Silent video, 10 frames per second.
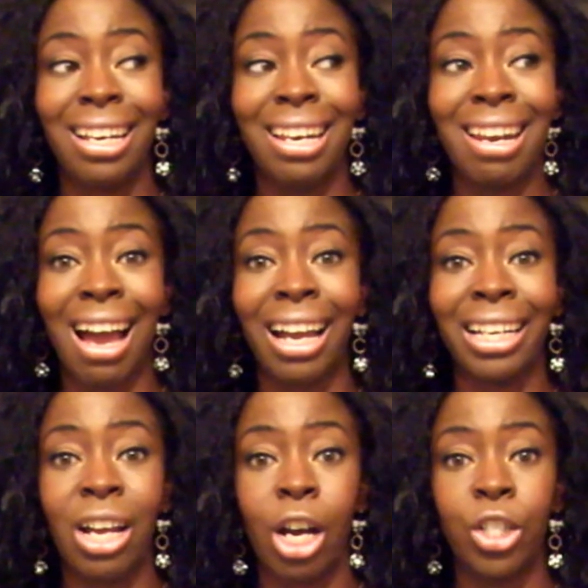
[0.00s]

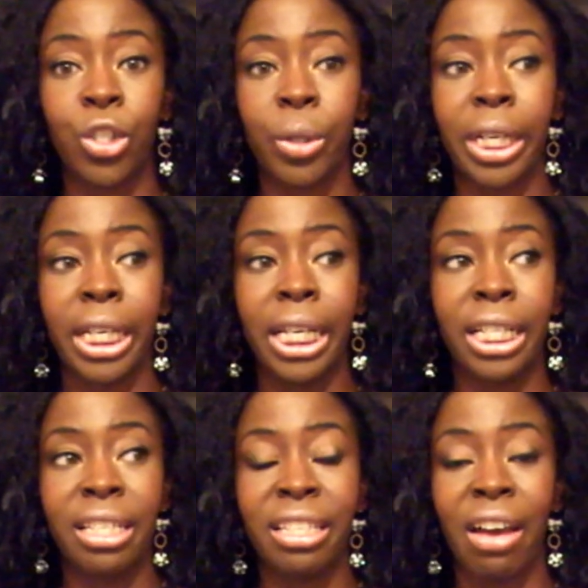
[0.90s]

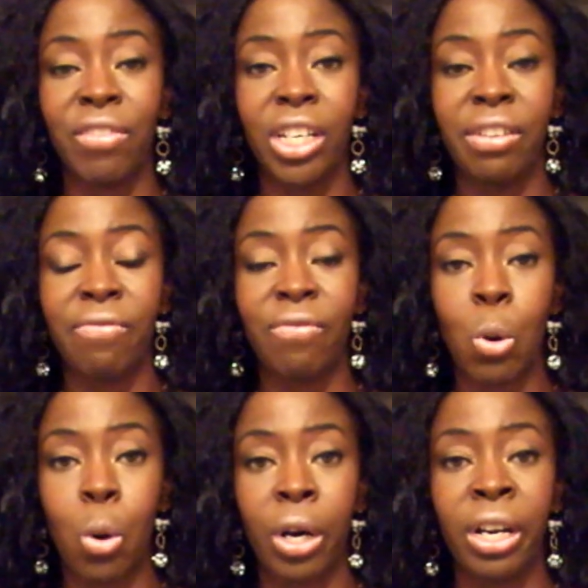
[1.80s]

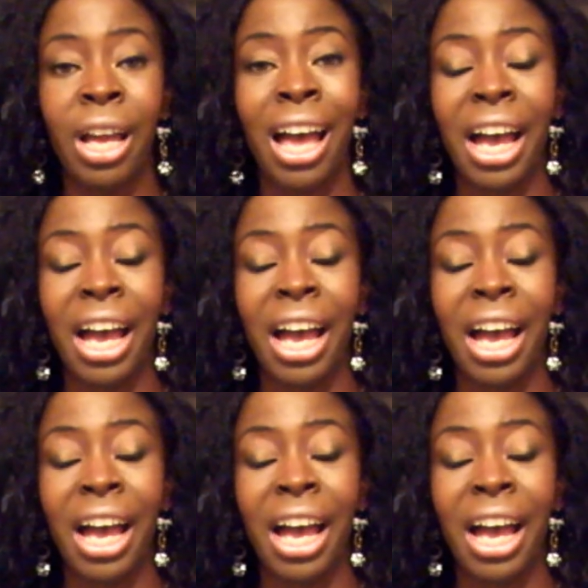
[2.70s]
974